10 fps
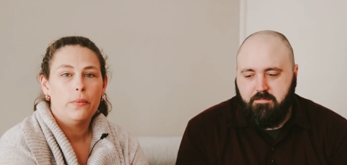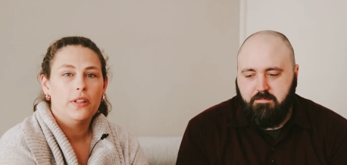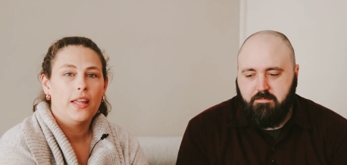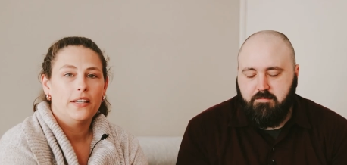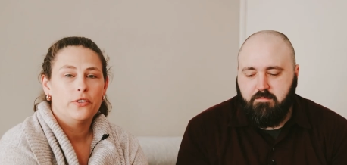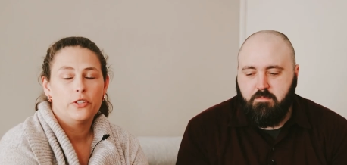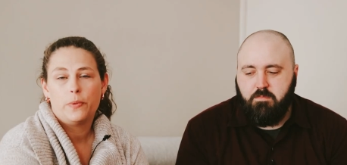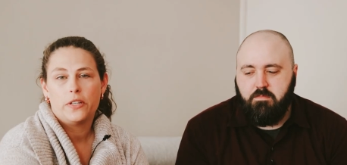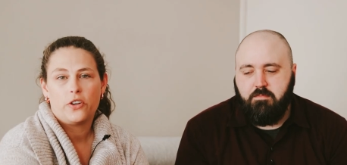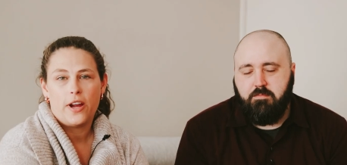Speaker 1: We would like to
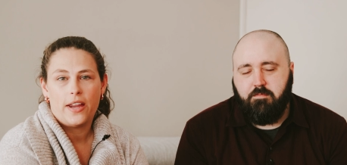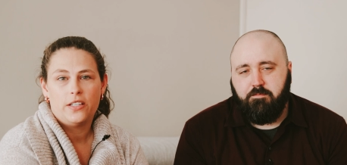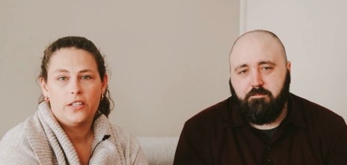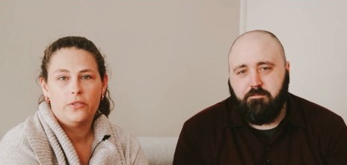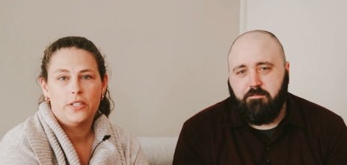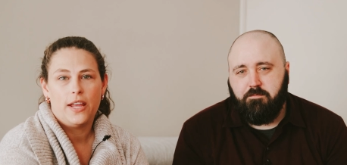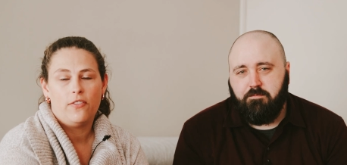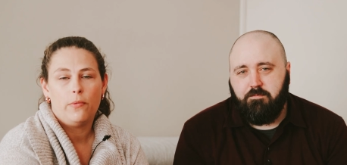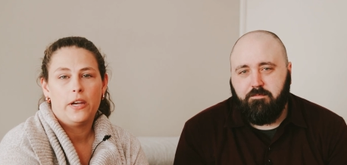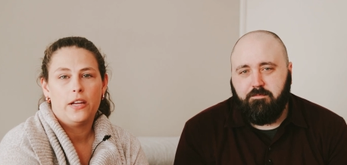express gratitude to
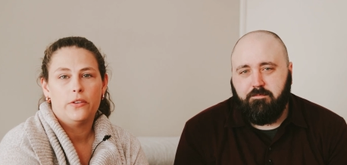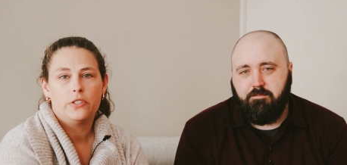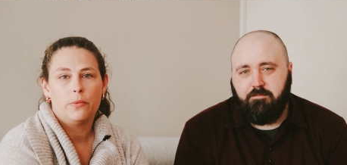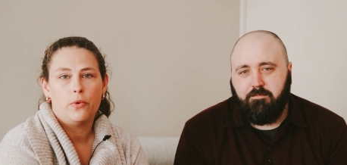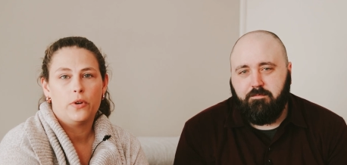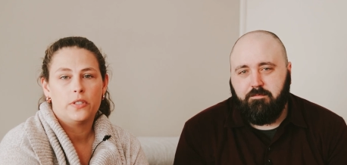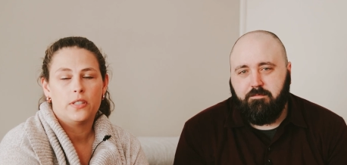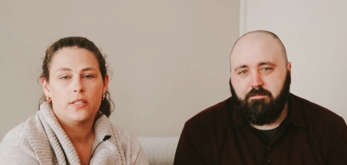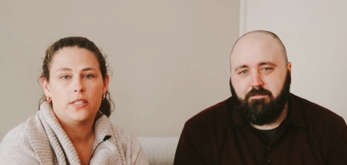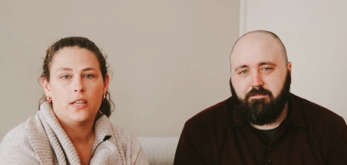everybody who
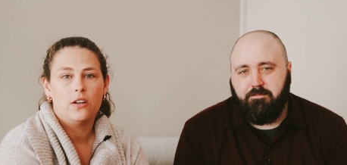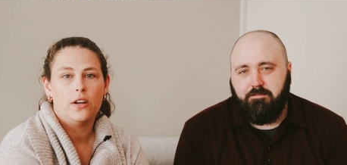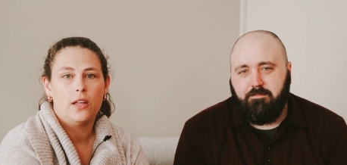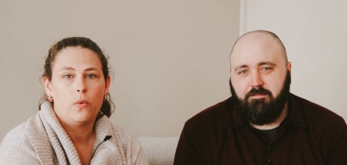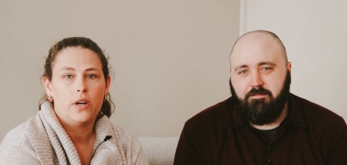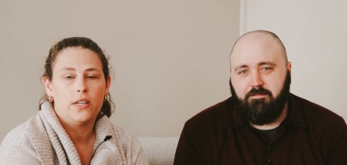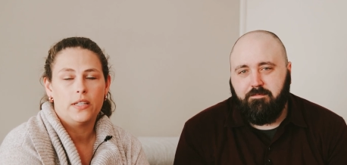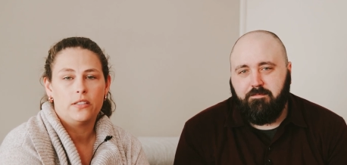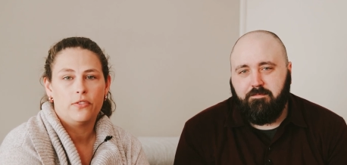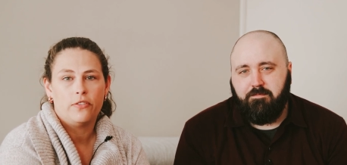supports the center and what it
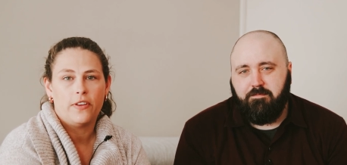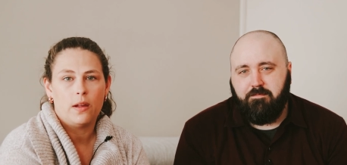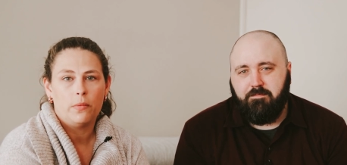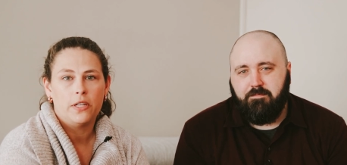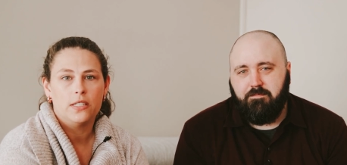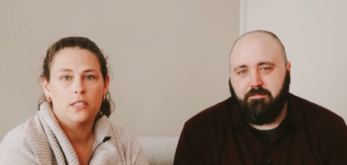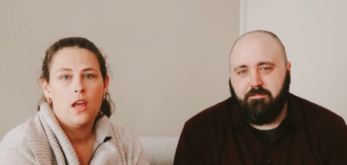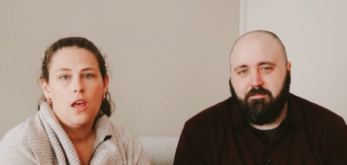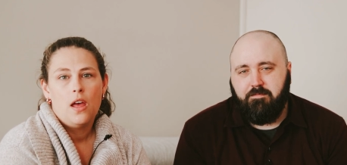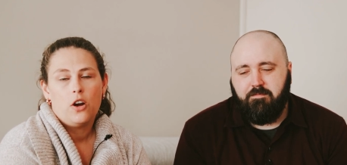does for families.
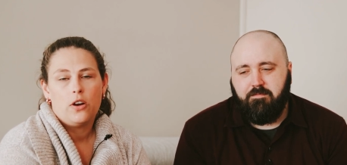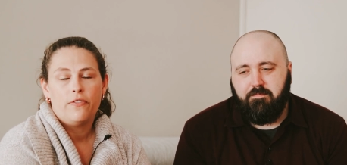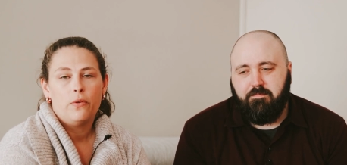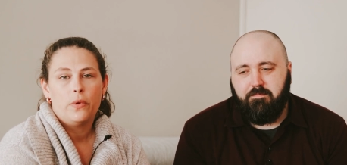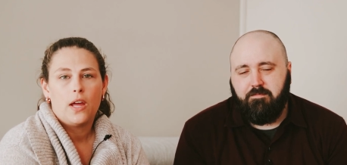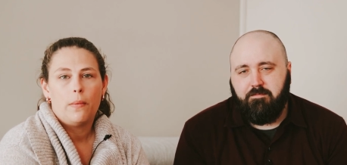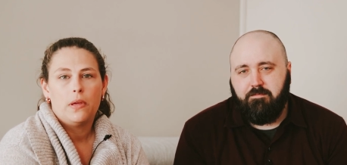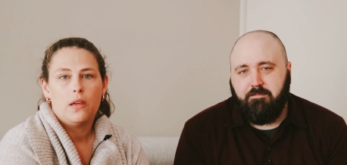Griffin would not